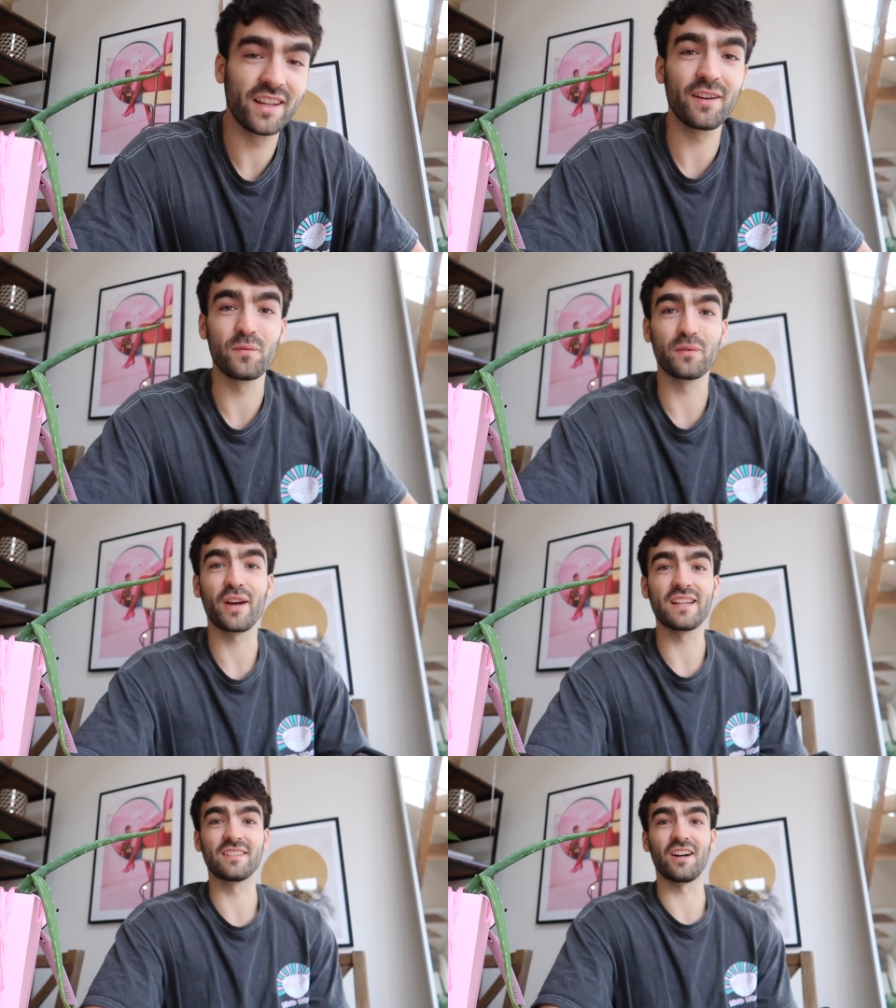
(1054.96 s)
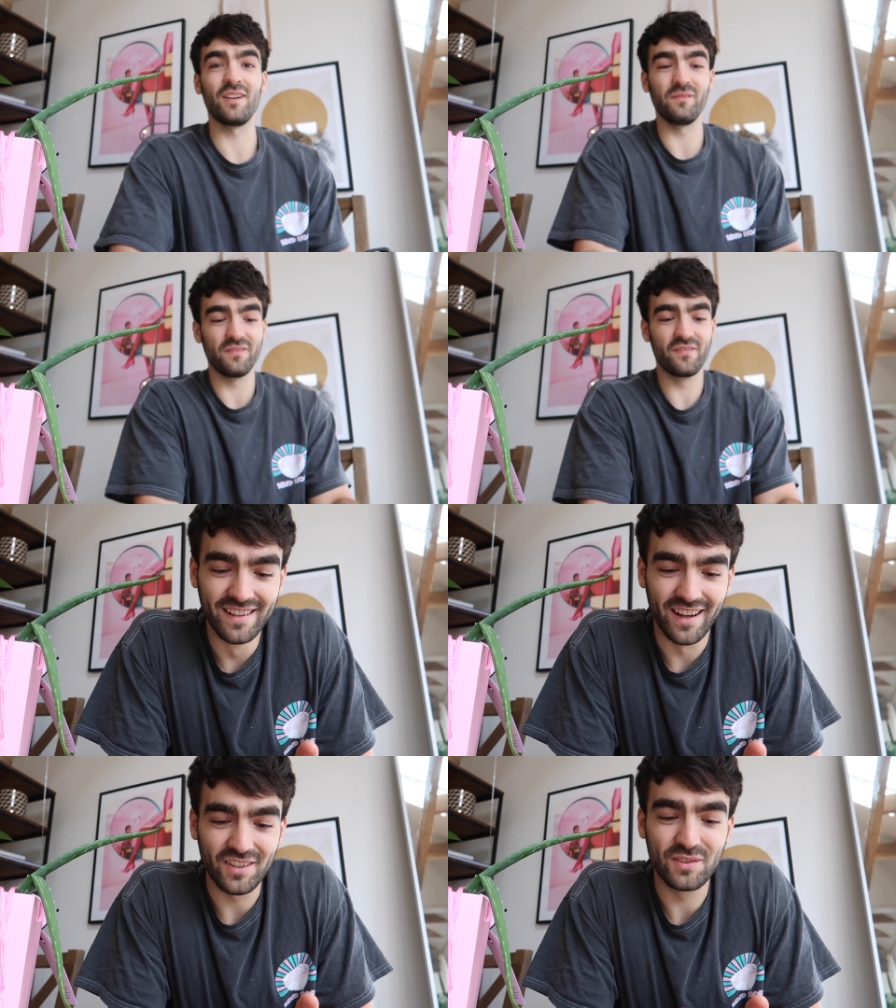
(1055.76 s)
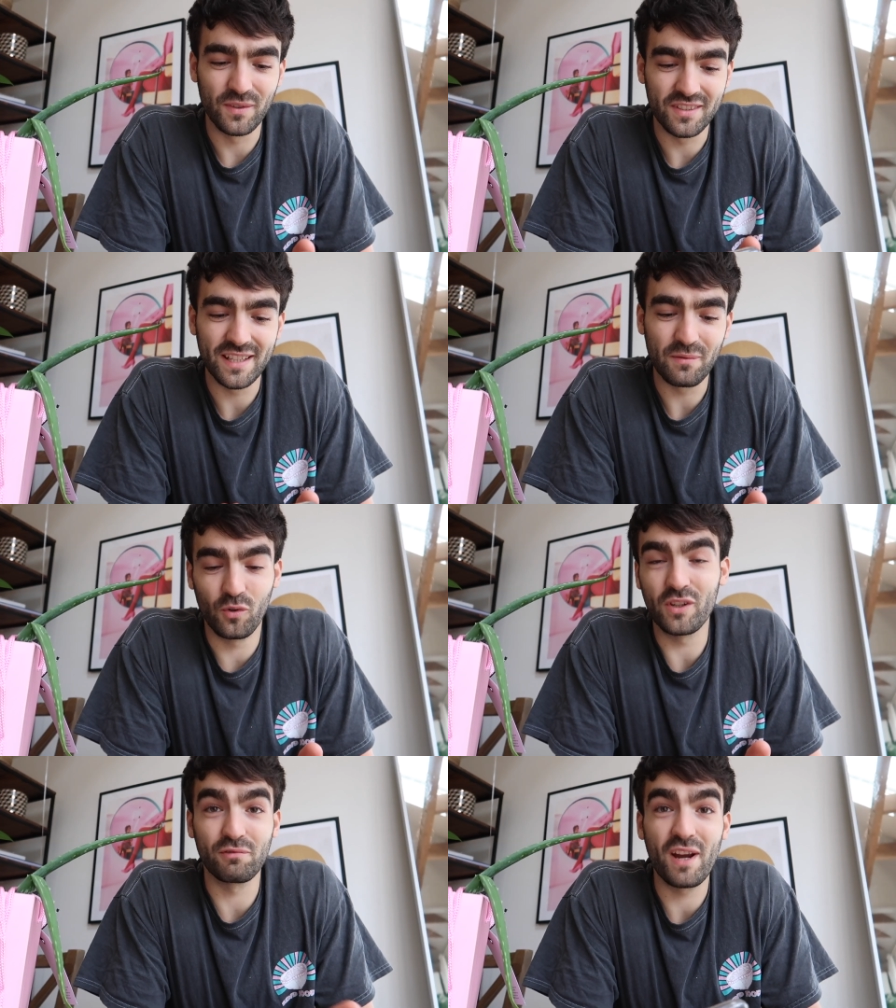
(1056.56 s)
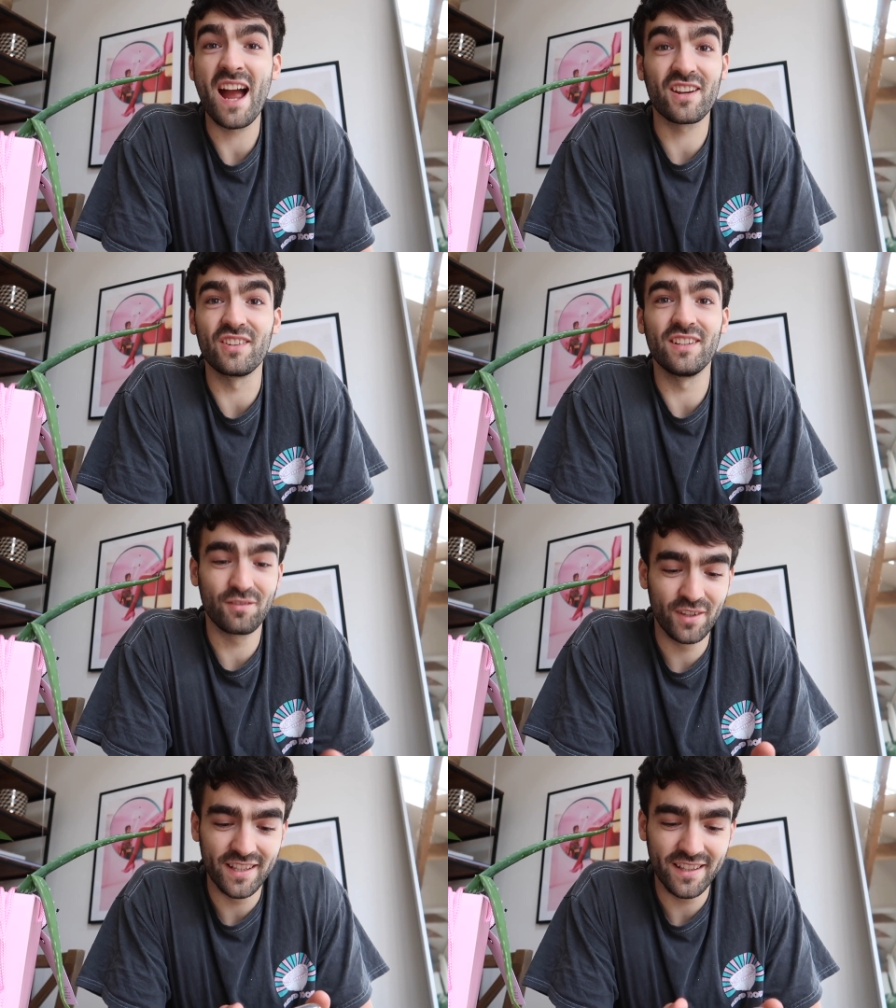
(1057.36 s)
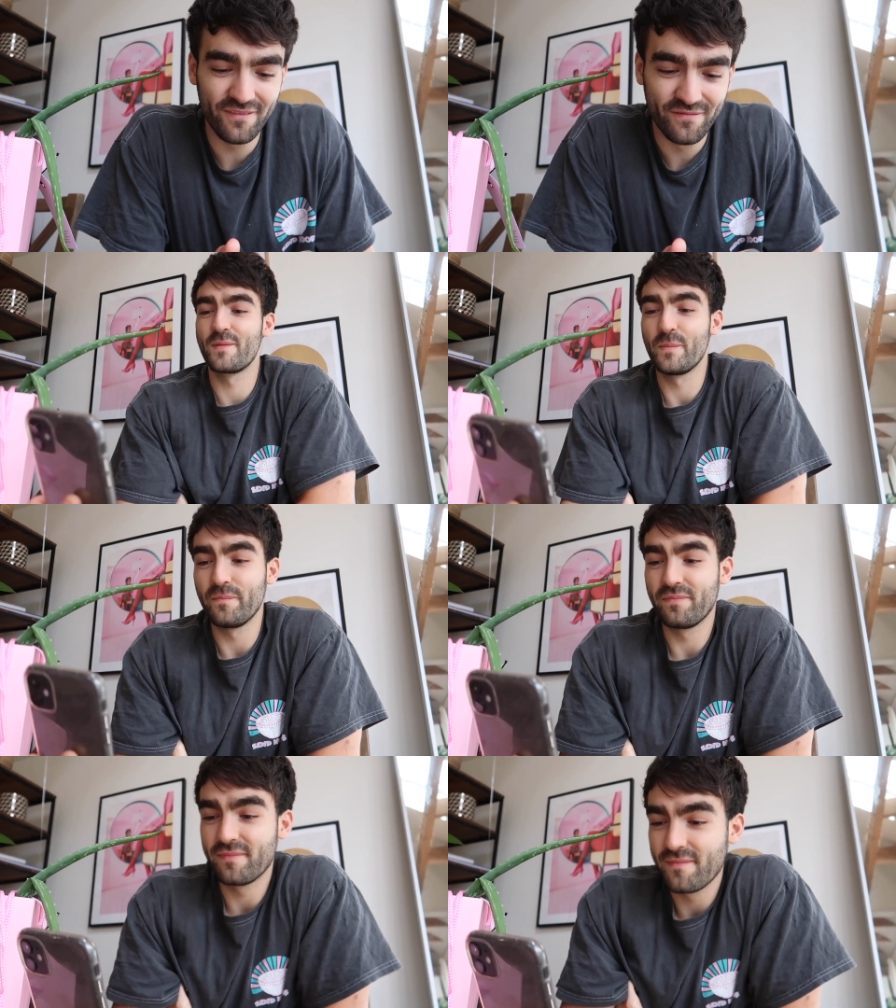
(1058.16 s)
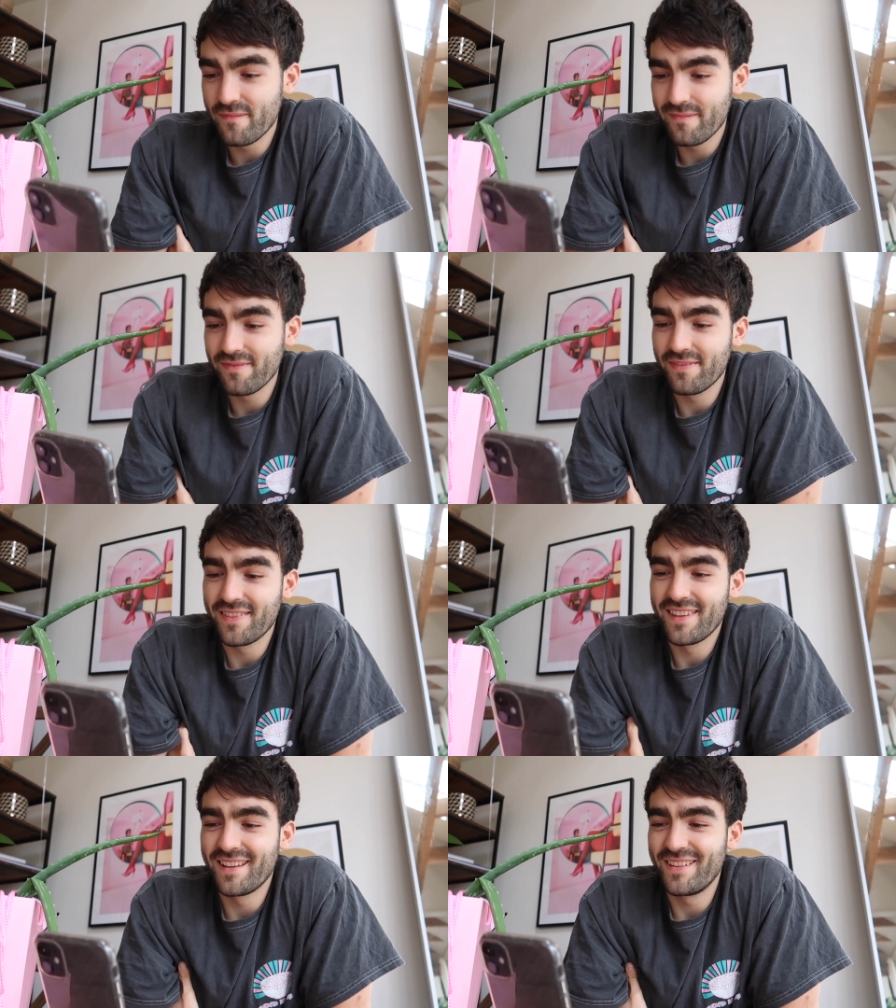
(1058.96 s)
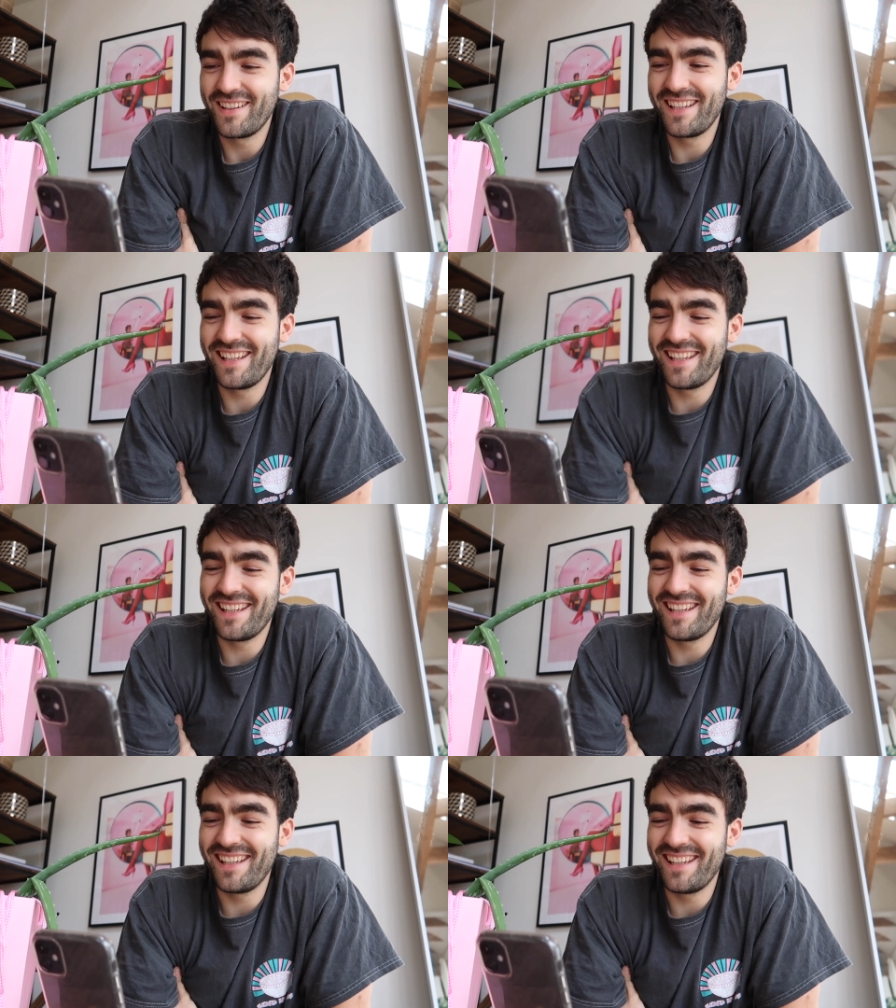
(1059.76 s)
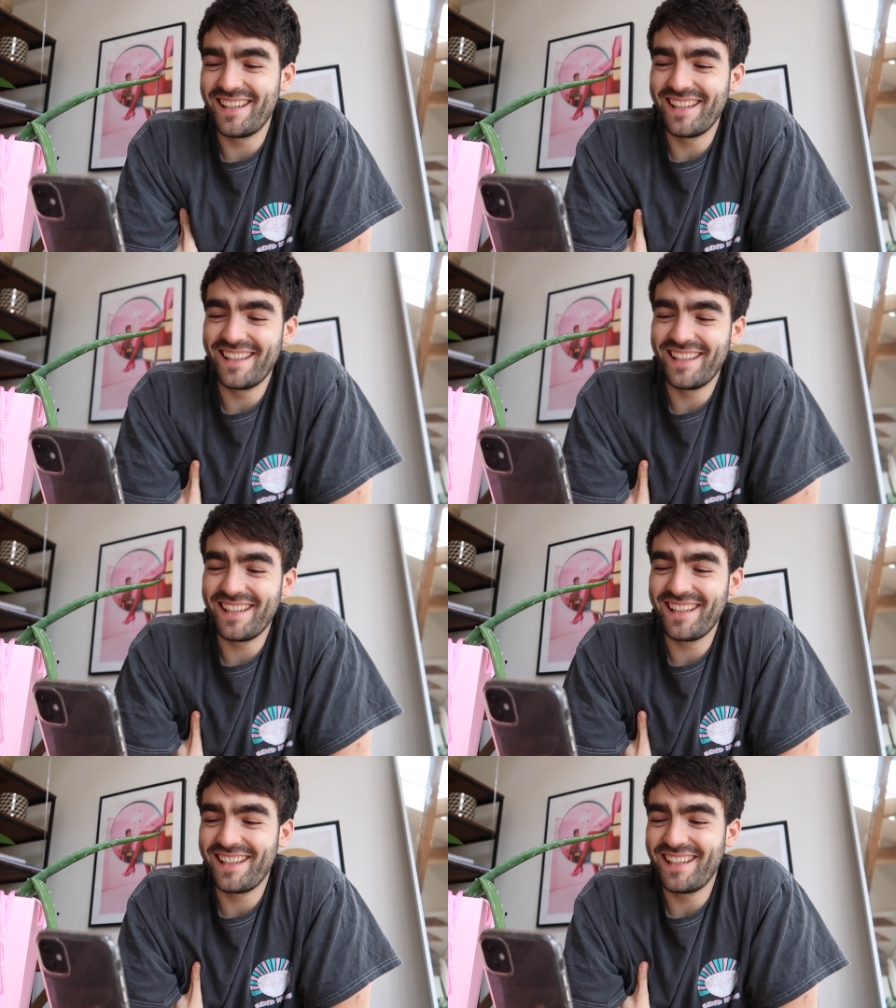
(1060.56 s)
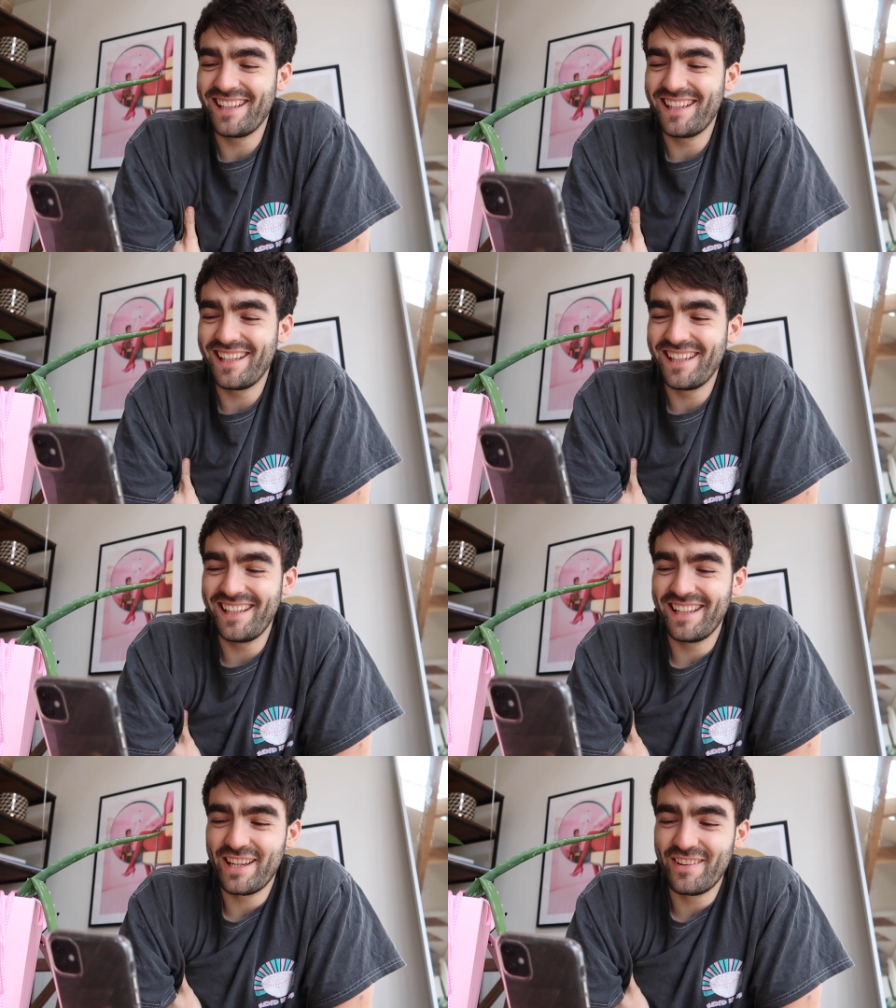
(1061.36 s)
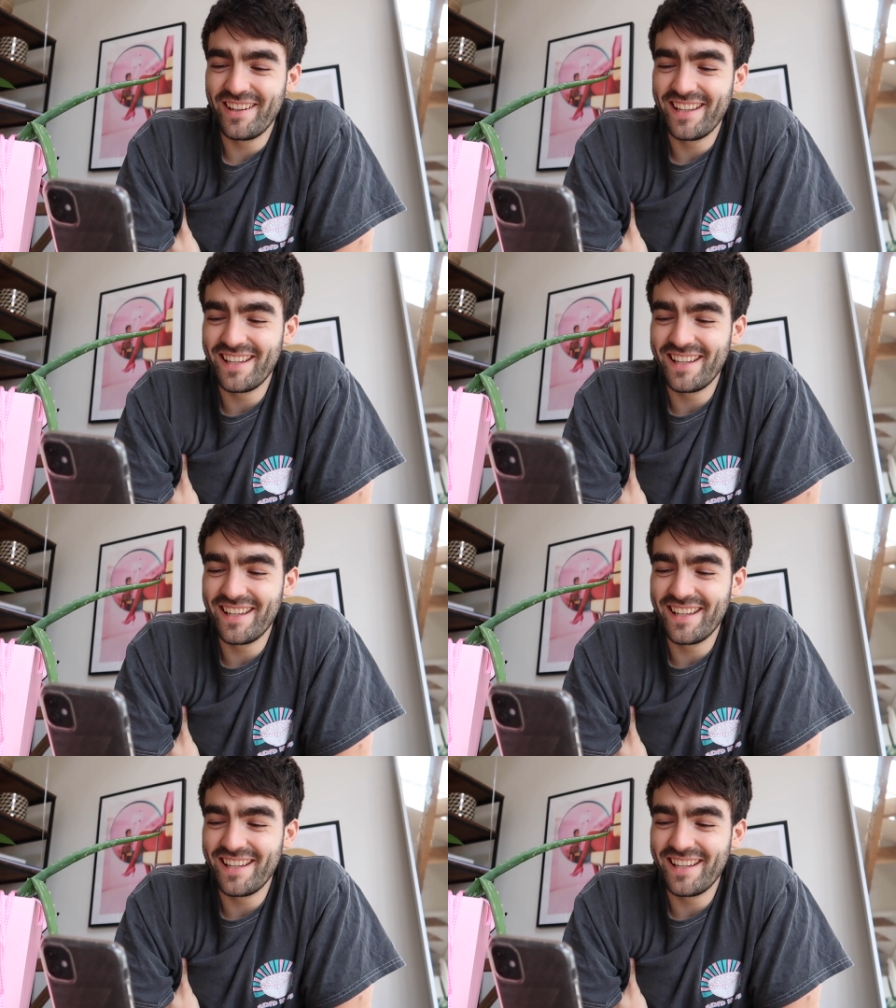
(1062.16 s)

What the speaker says: gonna give him a FaceTime. I just want to see what his reaction is, really. Hey, here he